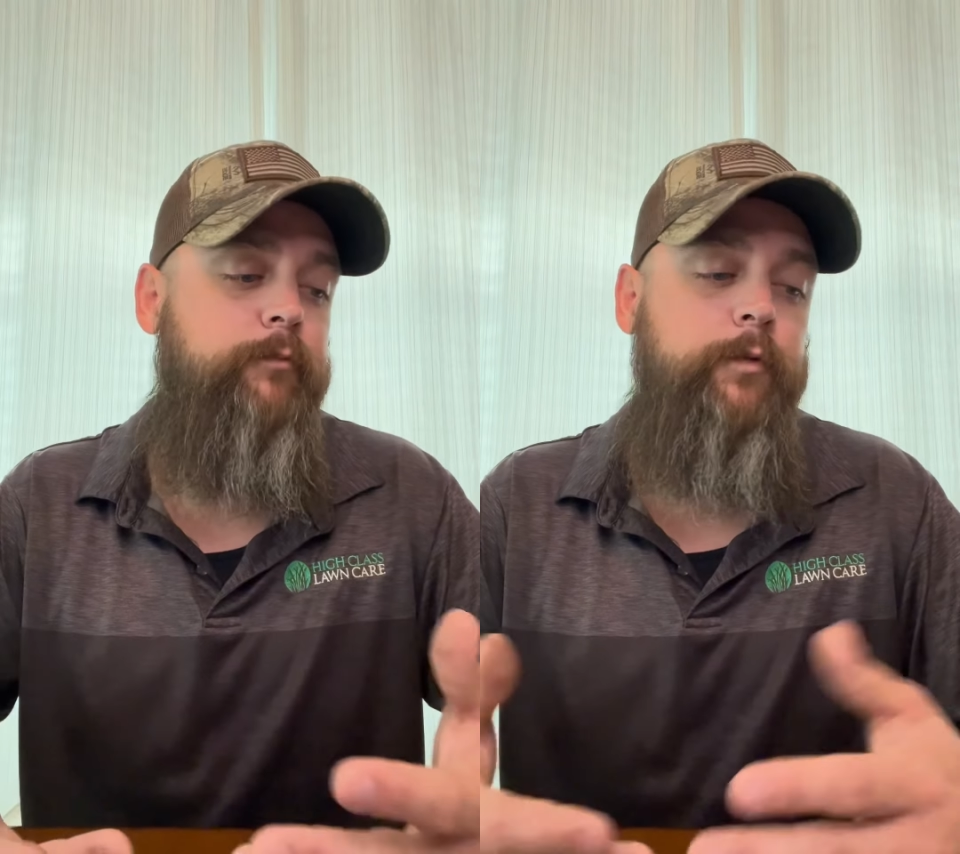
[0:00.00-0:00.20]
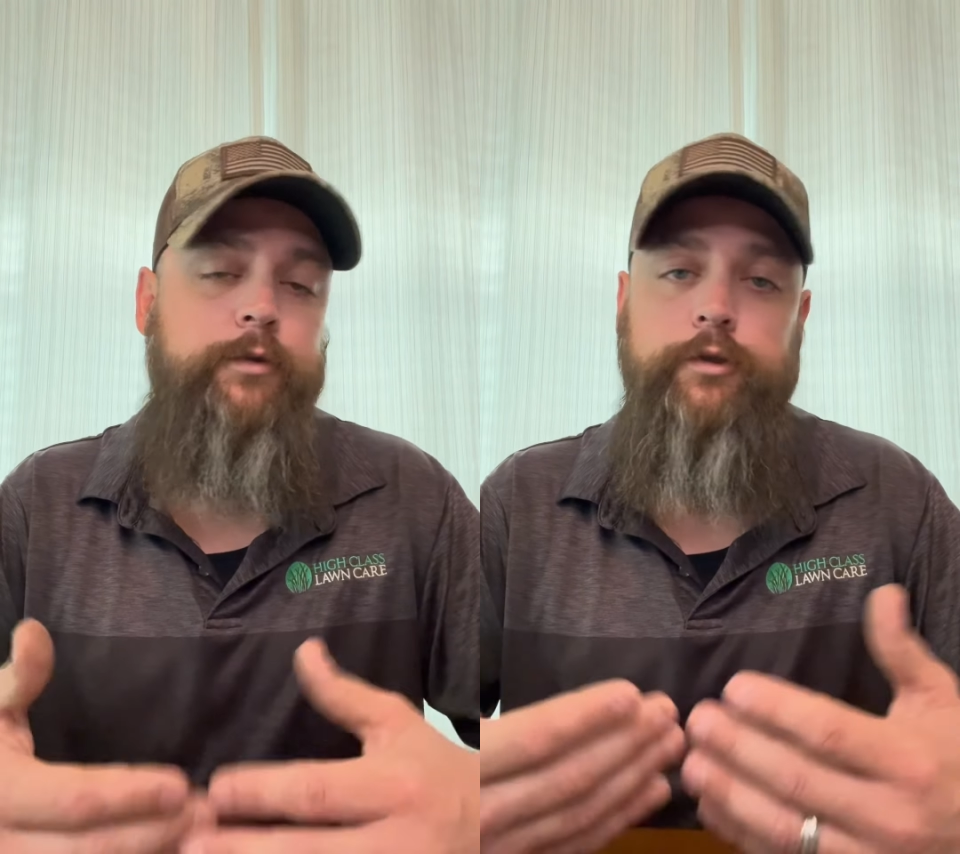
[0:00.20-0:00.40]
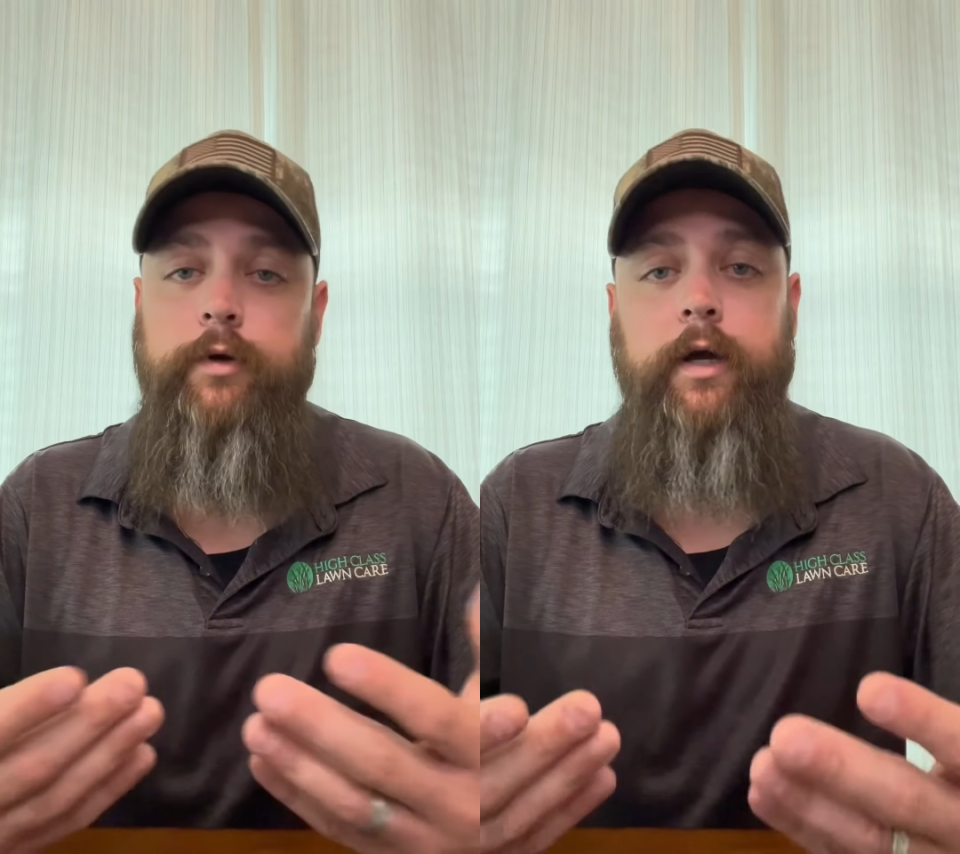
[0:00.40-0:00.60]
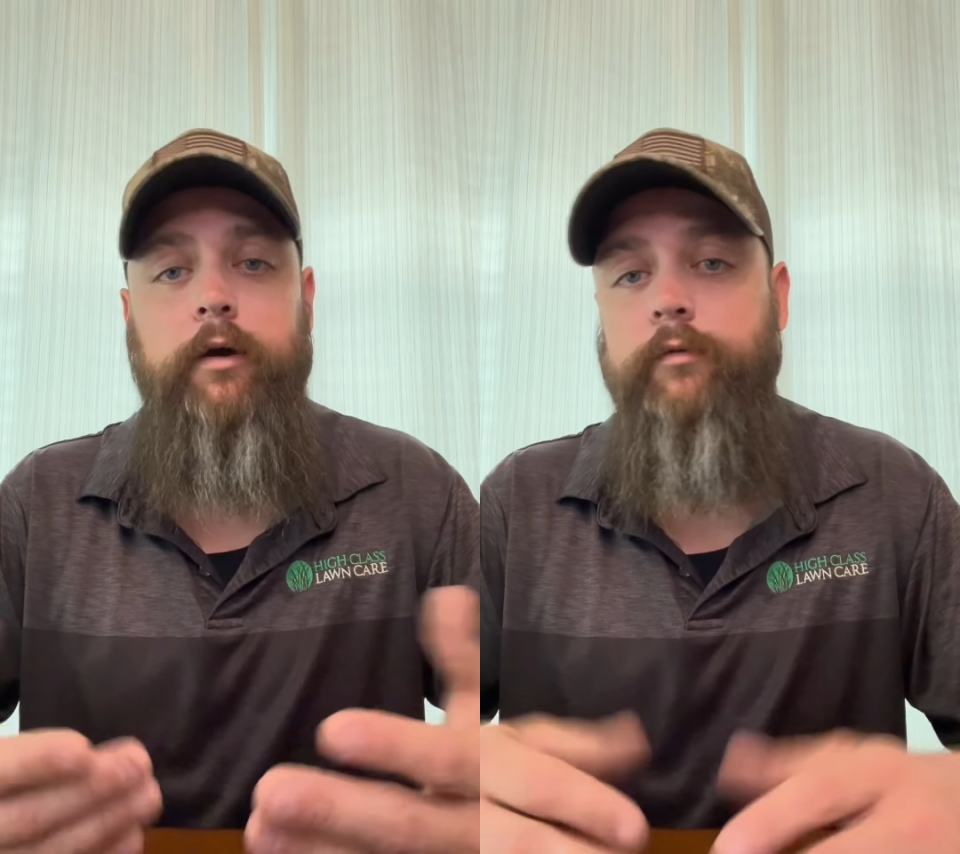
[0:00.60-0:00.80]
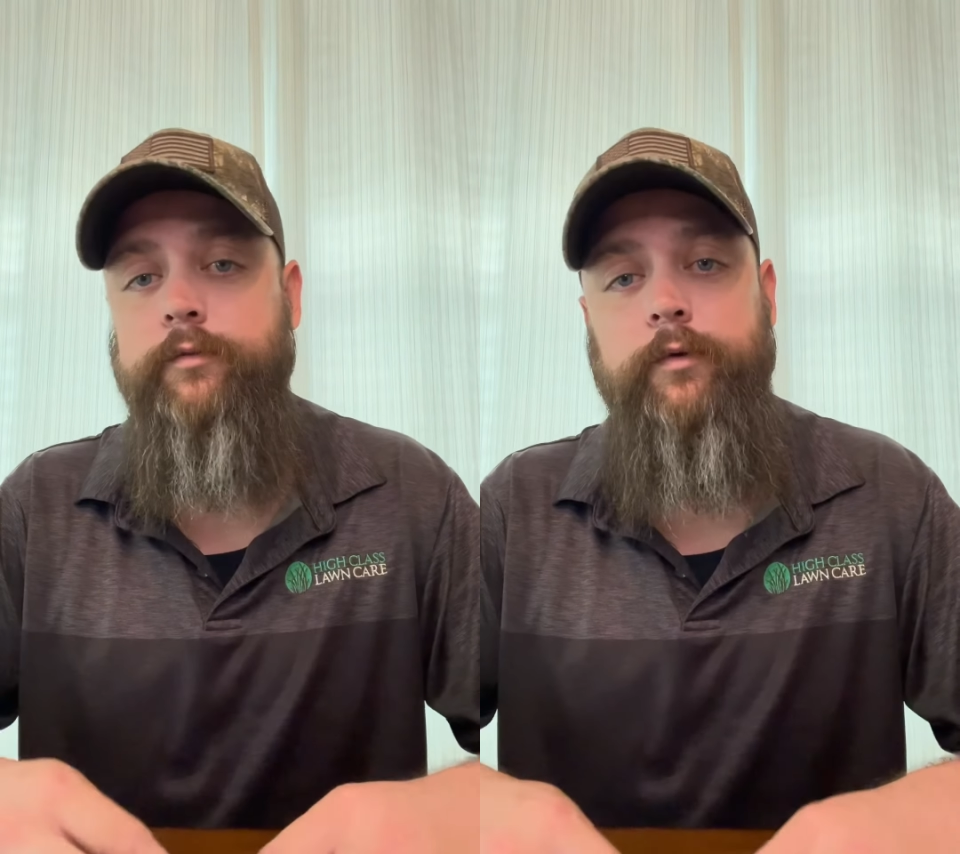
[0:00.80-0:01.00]
So I
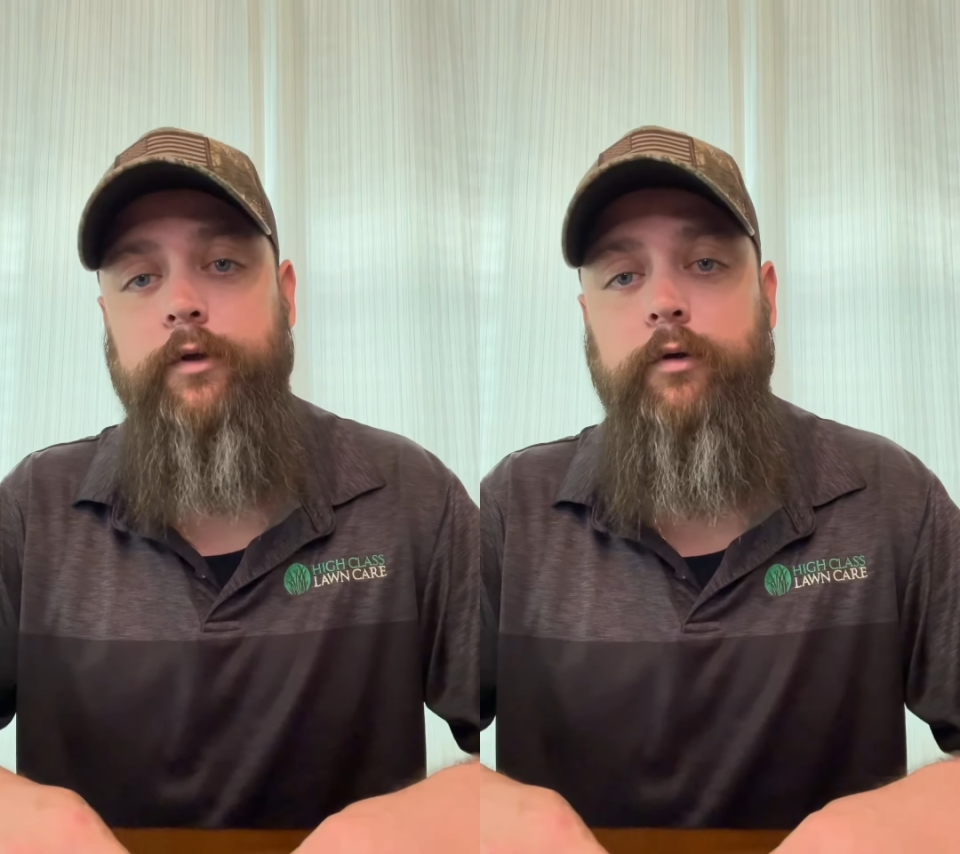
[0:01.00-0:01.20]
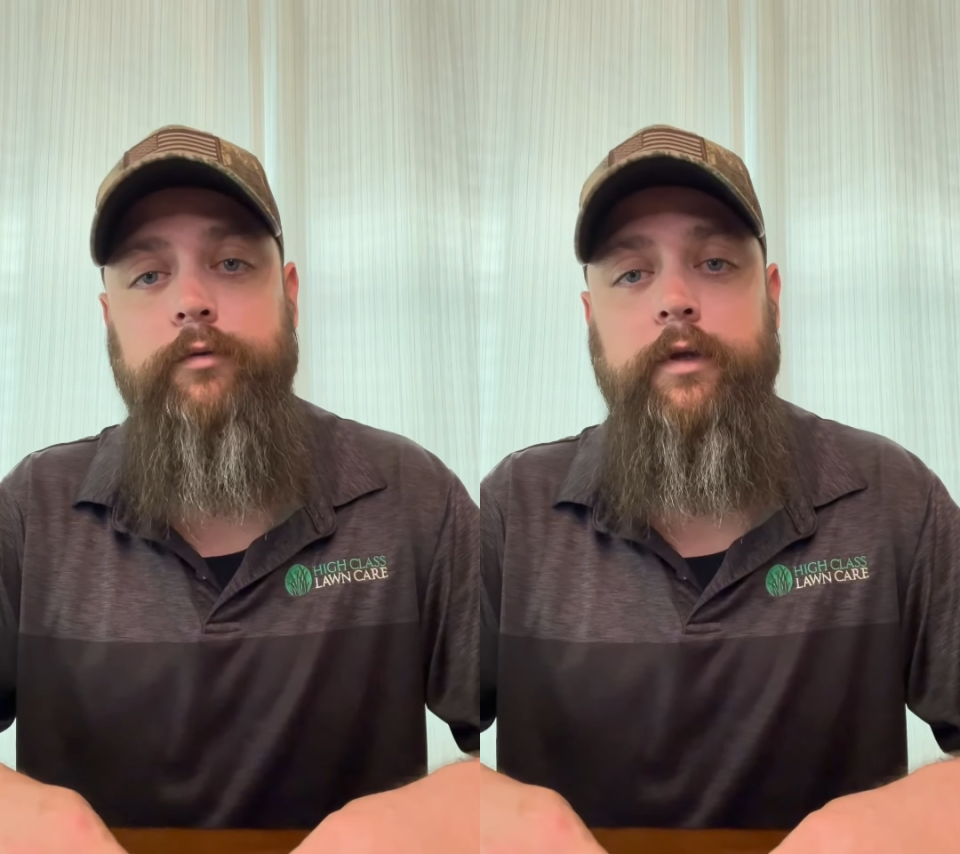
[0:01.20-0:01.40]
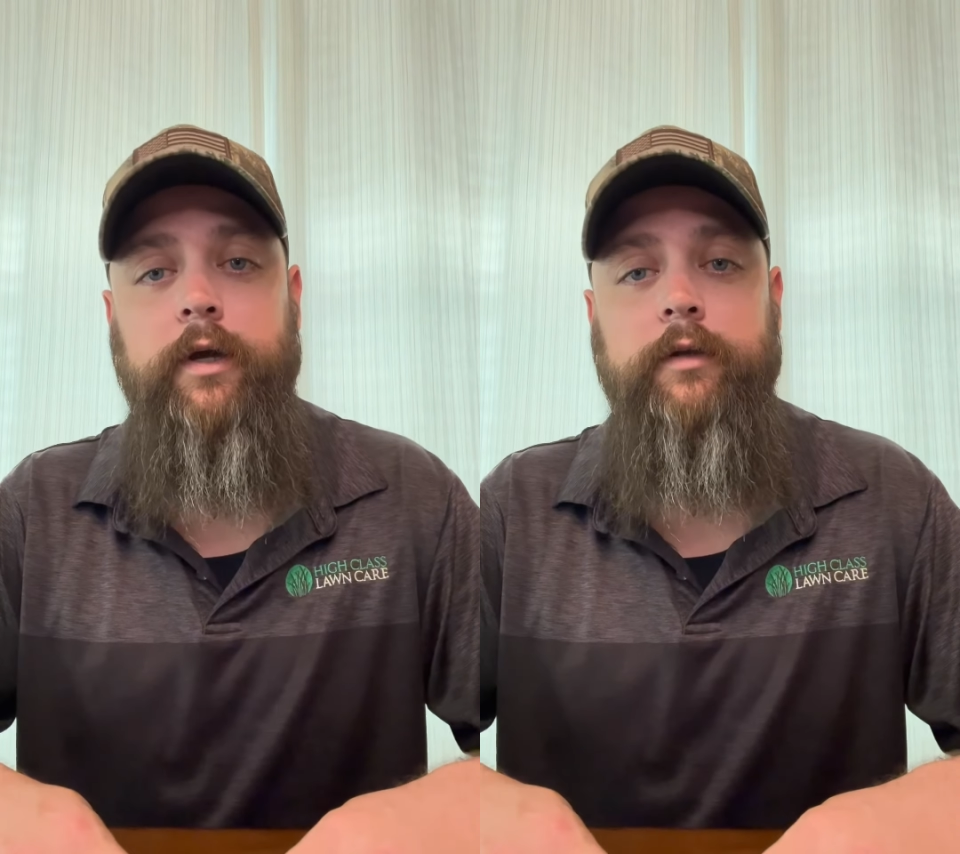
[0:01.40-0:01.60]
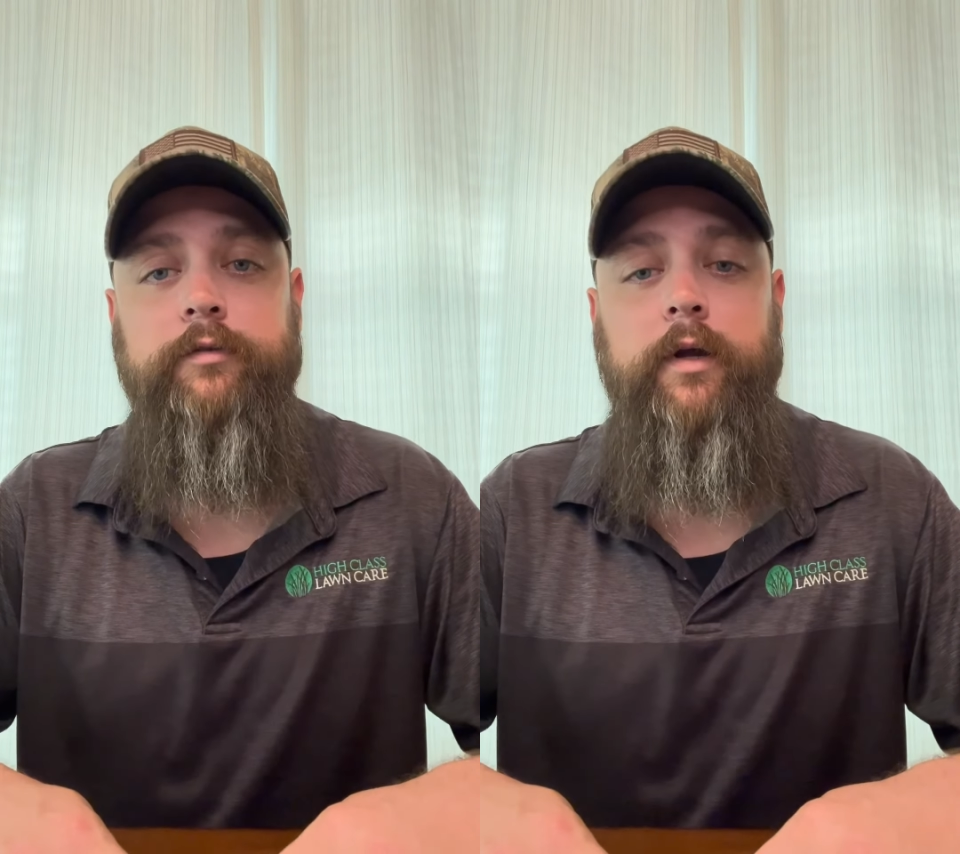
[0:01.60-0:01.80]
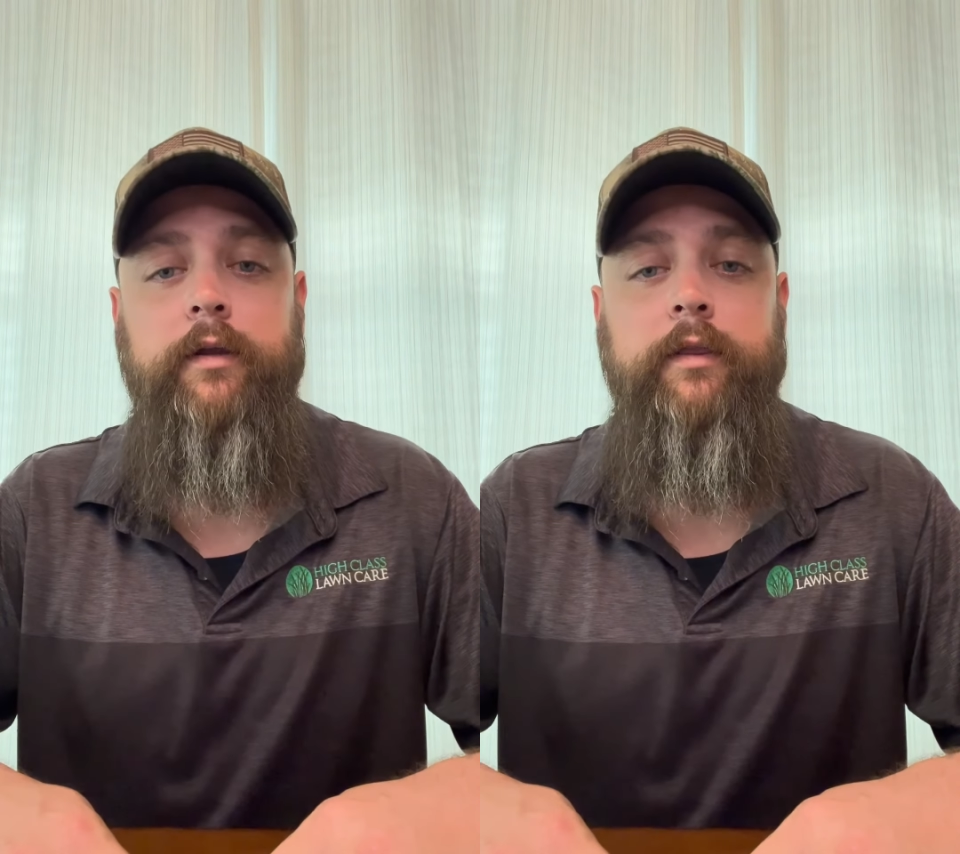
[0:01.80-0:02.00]
always want to go with the contract.